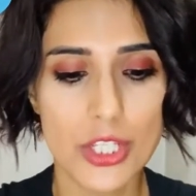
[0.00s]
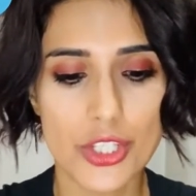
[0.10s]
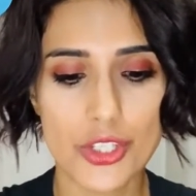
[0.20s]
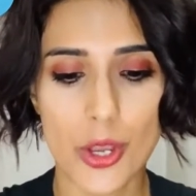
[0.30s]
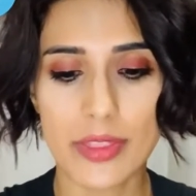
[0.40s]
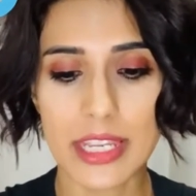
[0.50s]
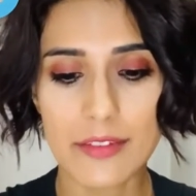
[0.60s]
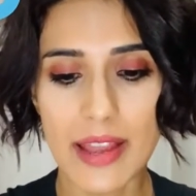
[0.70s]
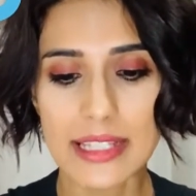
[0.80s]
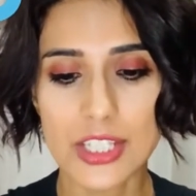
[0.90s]
So the
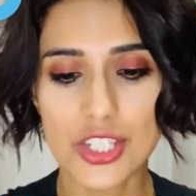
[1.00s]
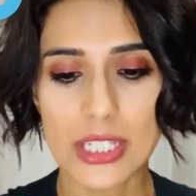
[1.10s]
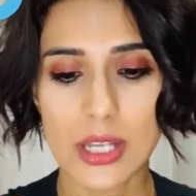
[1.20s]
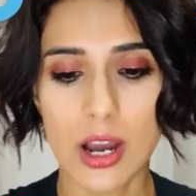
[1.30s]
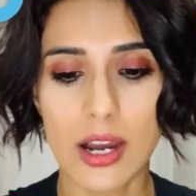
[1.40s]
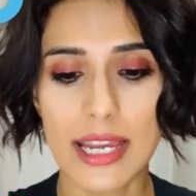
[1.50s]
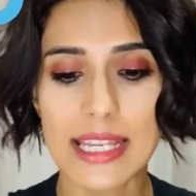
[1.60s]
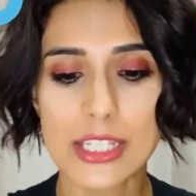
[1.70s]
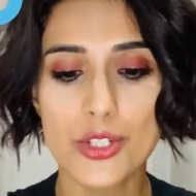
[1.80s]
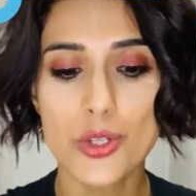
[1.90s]
advantages are
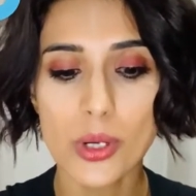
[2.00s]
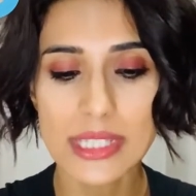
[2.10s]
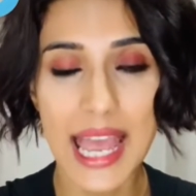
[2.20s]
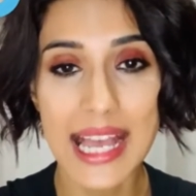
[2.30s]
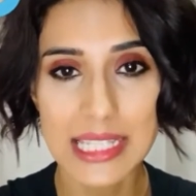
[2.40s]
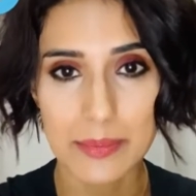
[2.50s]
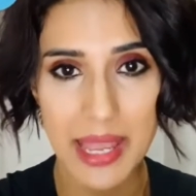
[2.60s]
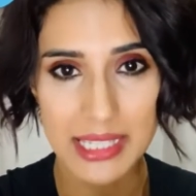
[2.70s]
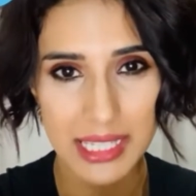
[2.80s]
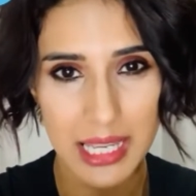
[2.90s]
it's not as
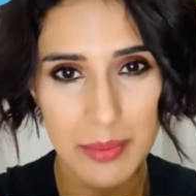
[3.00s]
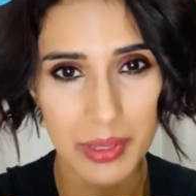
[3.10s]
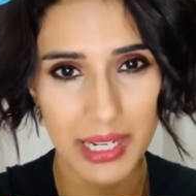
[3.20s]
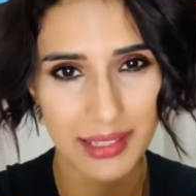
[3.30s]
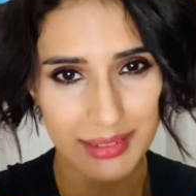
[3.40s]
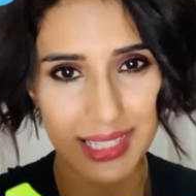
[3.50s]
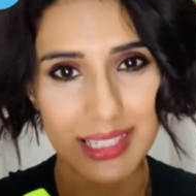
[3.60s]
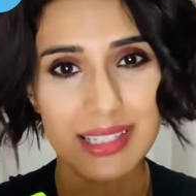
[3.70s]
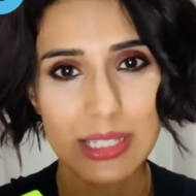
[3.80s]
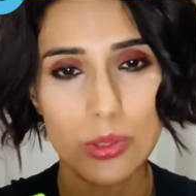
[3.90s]
messy, but it
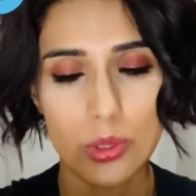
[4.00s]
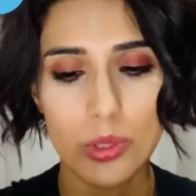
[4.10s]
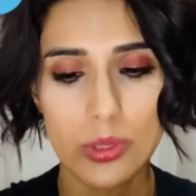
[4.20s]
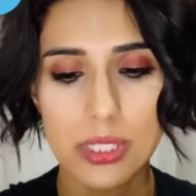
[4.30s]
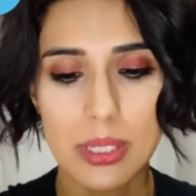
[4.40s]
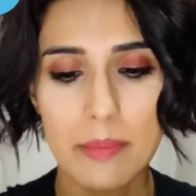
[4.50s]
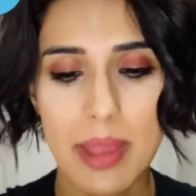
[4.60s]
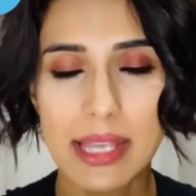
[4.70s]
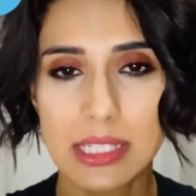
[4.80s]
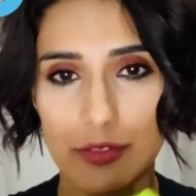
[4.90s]
can still cause some
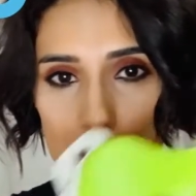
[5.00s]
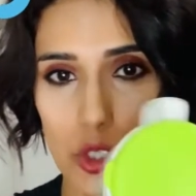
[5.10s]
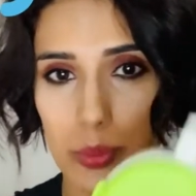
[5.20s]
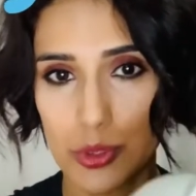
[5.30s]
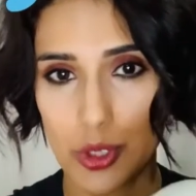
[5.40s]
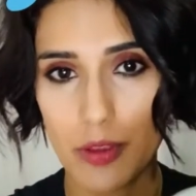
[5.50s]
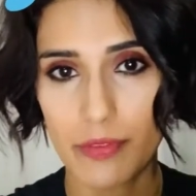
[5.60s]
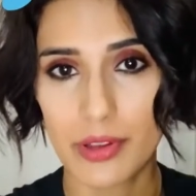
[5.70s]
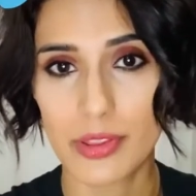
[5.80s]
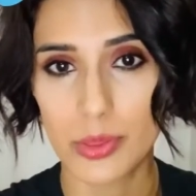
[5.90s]
mess. If it topples
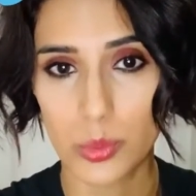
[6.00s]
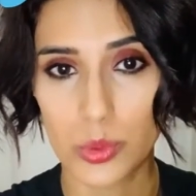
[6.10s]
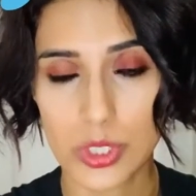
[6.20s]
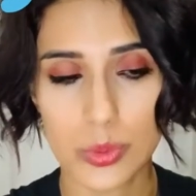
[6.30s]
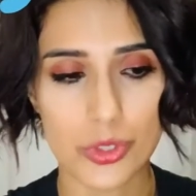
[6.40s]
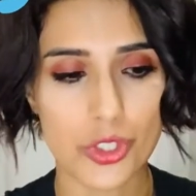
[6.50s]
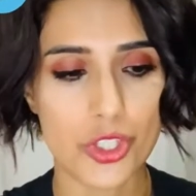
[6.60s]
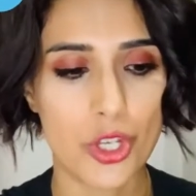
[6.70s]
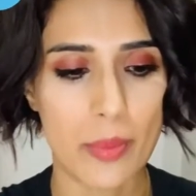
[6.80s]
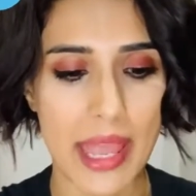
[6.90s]
over, the water will
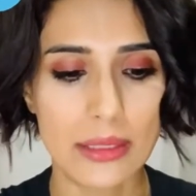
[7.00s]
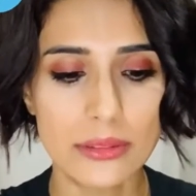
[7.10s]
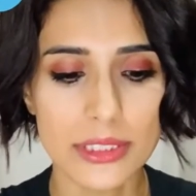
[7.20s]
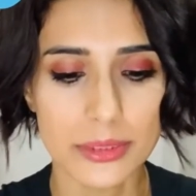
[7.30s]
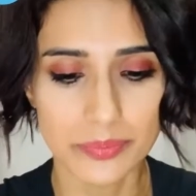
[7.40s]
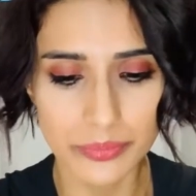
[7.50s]
just come out.